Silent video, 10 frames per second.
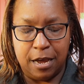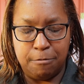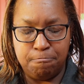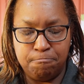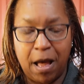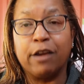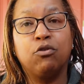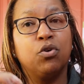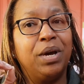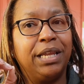um, I
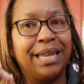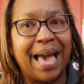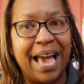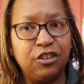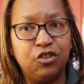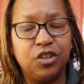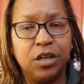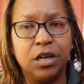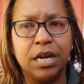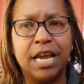grew it last
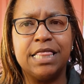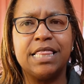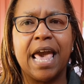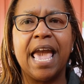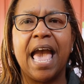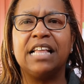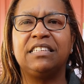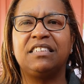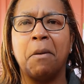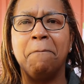year, and they had
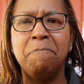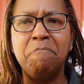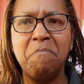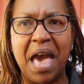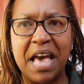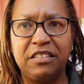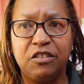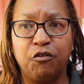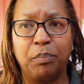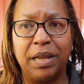some
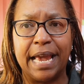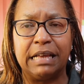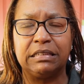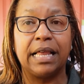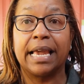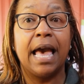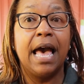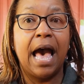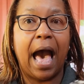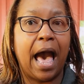massive plants. Like
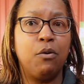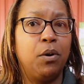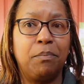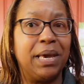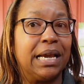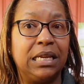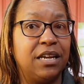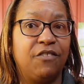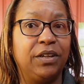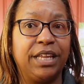I would pick
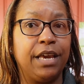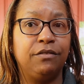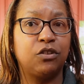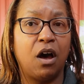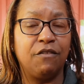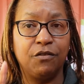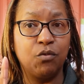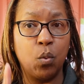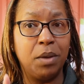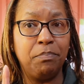enough leaves off of
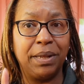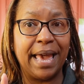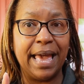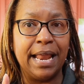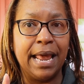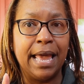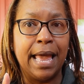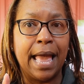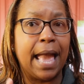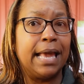one plant,
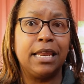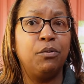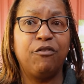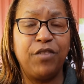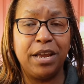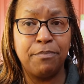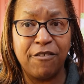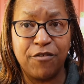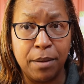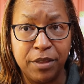and it would feed my
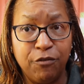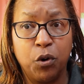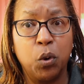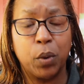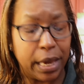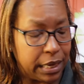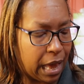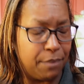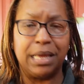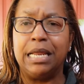family for a week.
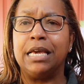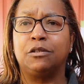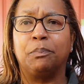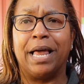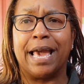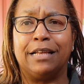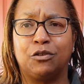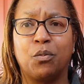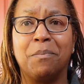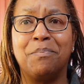I mean, these
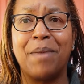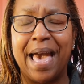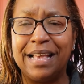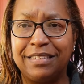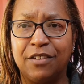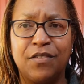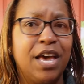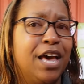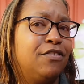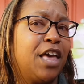plants were massive.
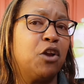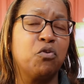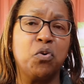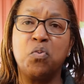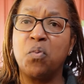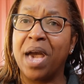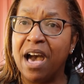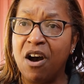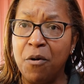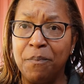They grew
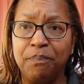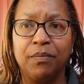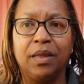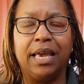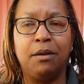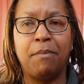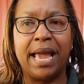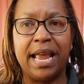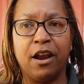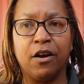well in
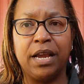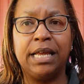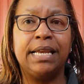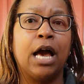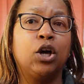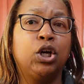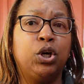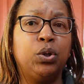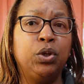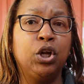my area. Now,
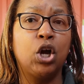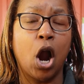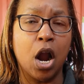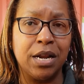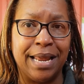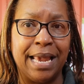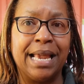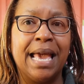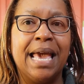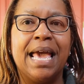Guten
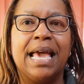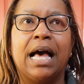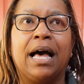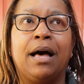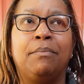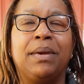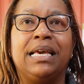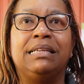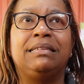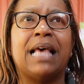Gardening um,
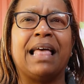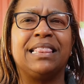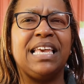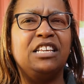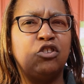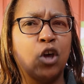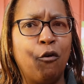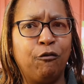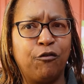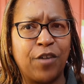is, I think,
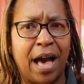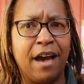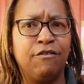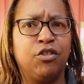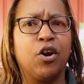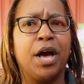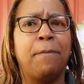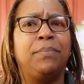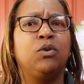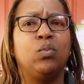zone five. They're
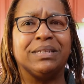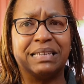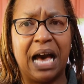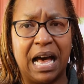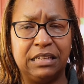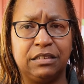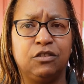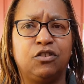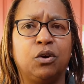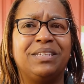up in
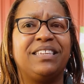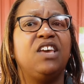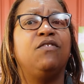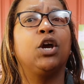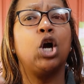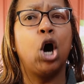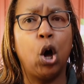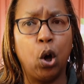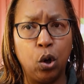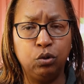Wisconsin, so it's even
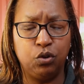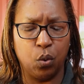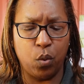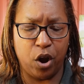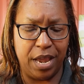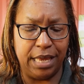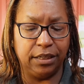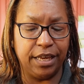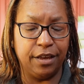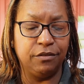colder where he
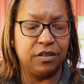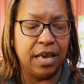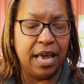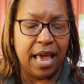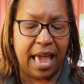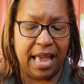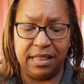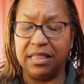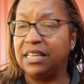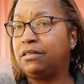lives.
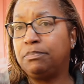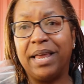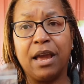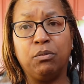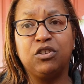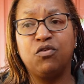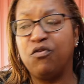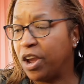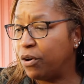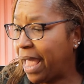And this plant was
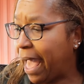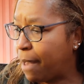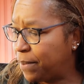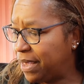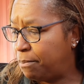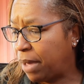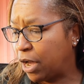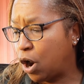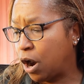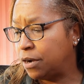very happy in my
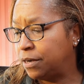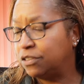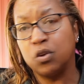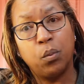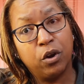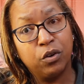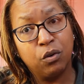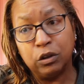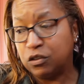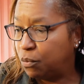garden. So we're going to
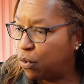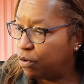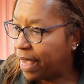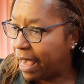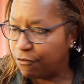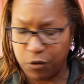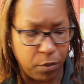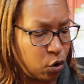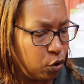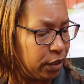grow some more of that from
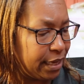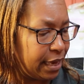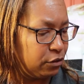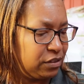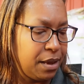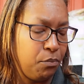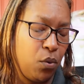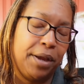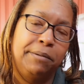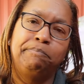a curly kale
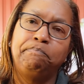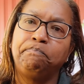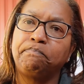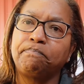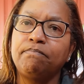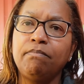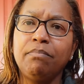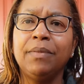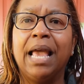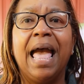standpoint.
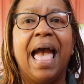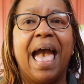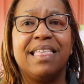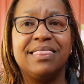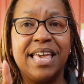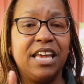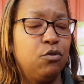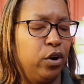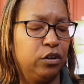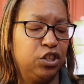And then
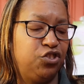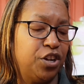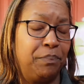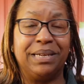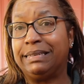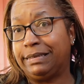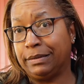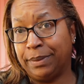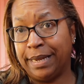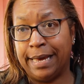we're going to jump into
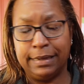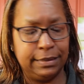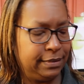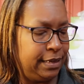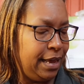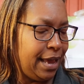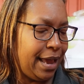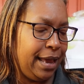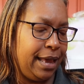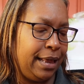some lettuce.
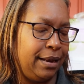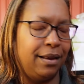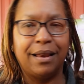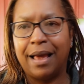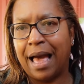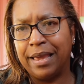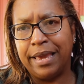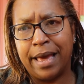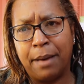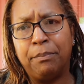And
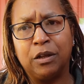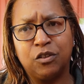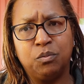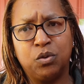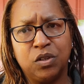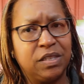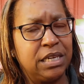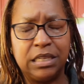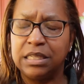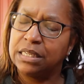yeah, I bought some more
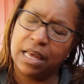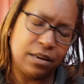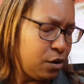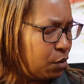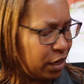seeds. I know